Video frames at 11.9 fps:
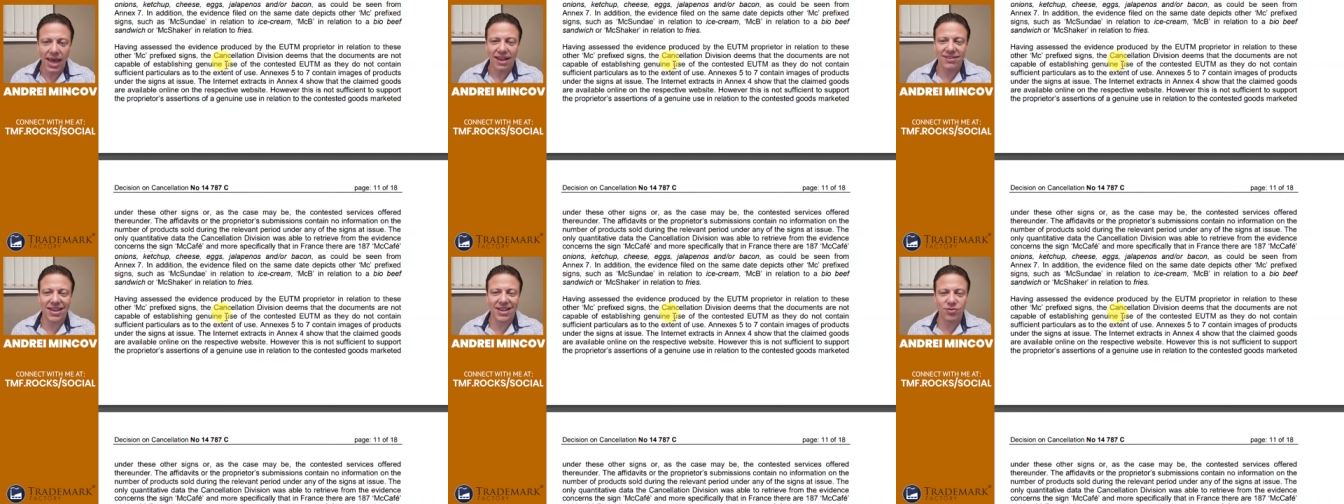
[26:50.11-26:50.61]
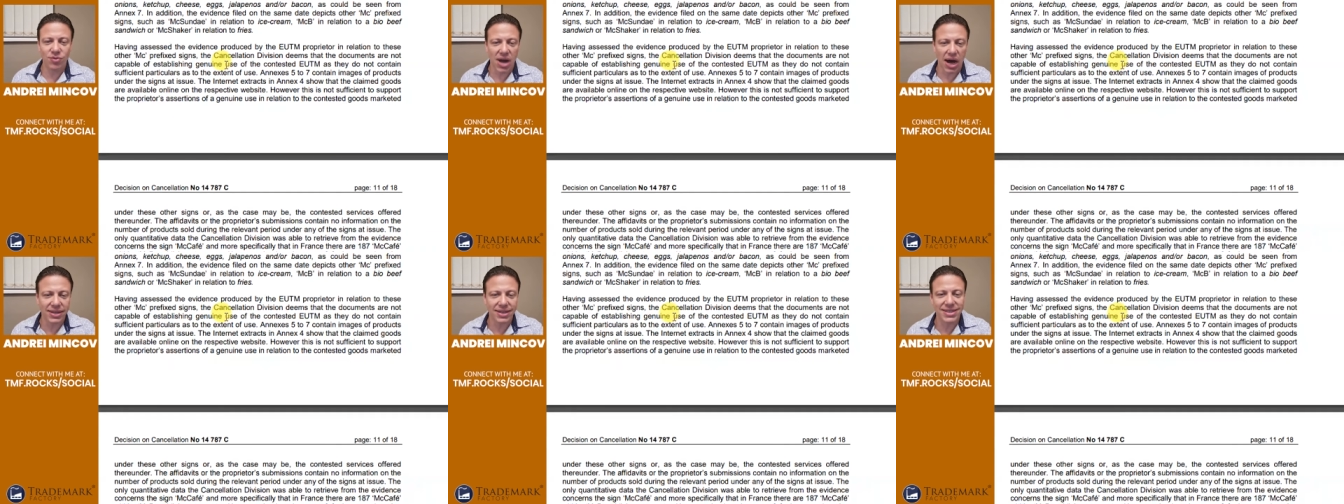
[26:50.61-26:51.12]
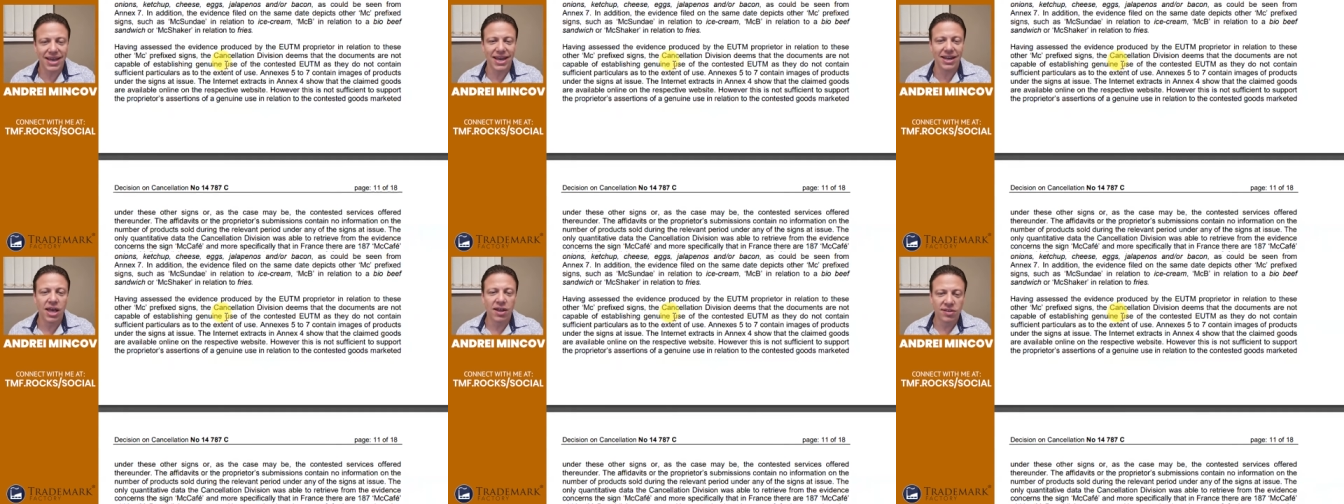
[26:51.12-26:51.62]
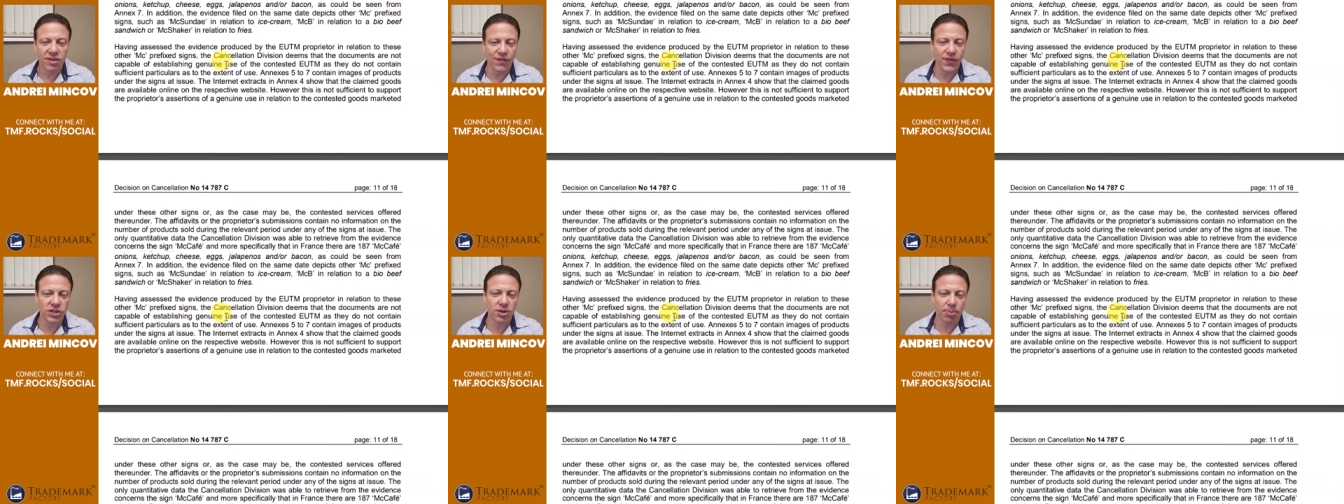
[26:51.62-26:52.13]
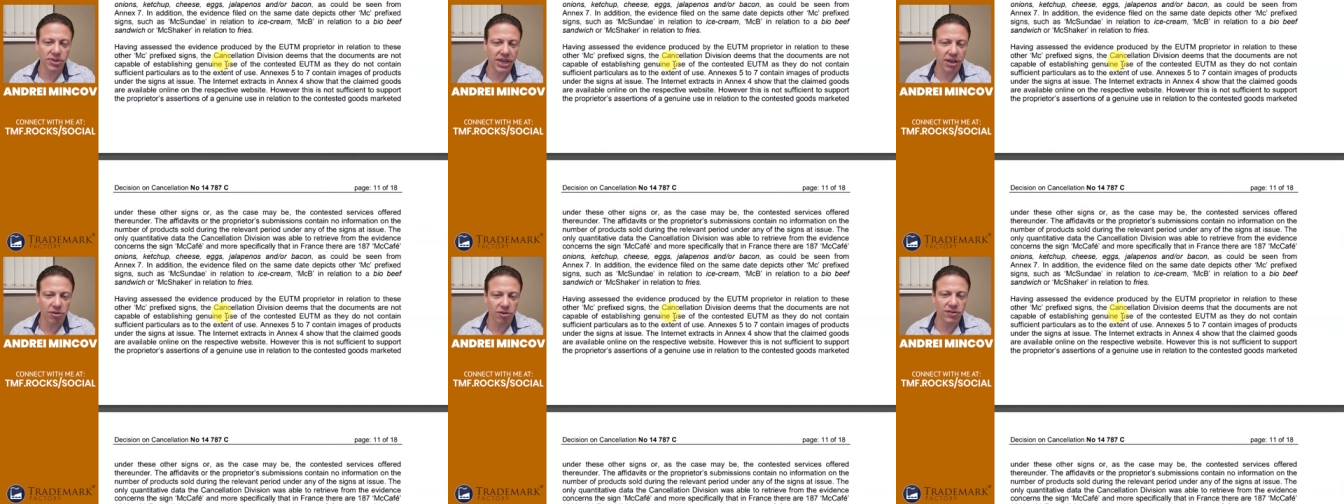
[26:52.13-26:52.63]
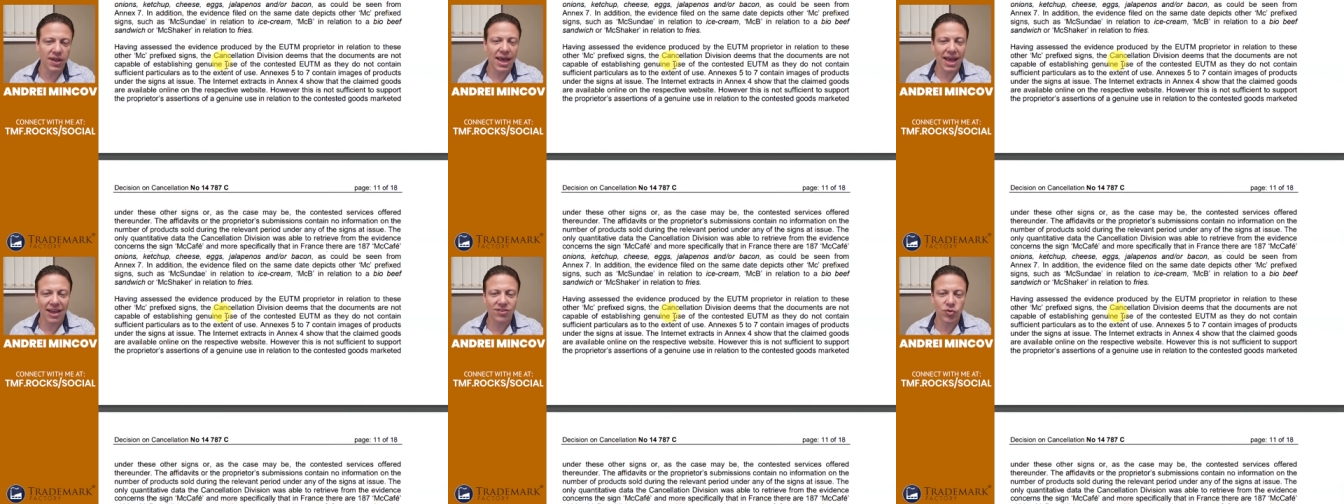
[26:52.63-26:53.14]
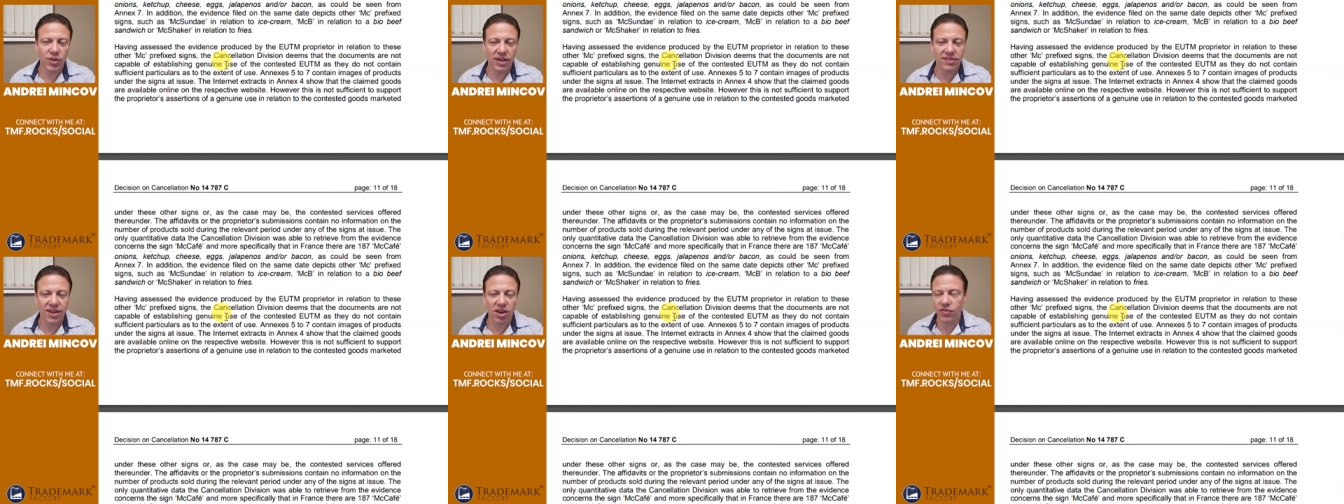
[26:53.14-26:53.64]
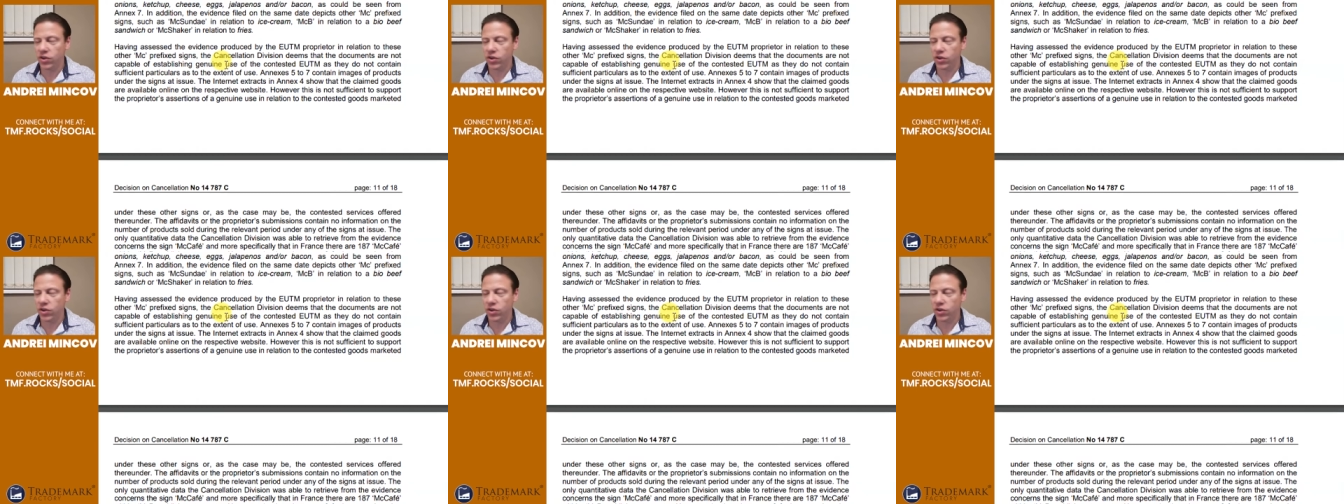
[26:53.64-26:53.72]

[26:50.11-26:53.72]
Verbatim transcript: as they do not contain sufficient particulars as to the extent of